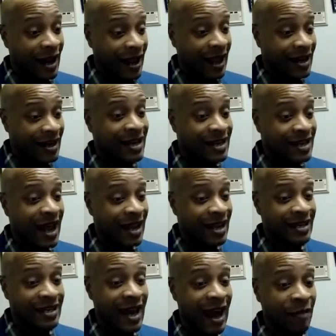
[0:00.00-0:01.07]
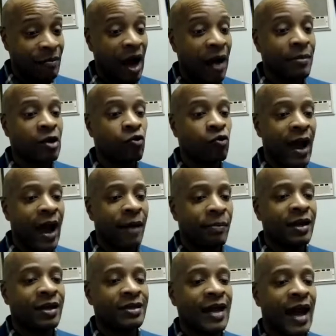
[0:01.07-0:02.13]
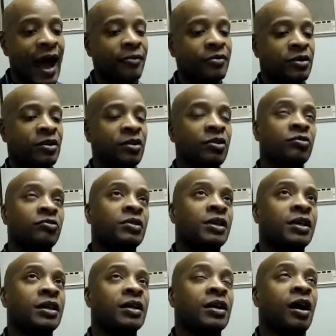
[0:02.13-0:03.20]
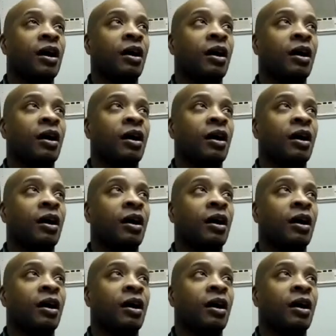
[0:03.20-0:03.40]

in this day and time. I mean, rap is absolutely,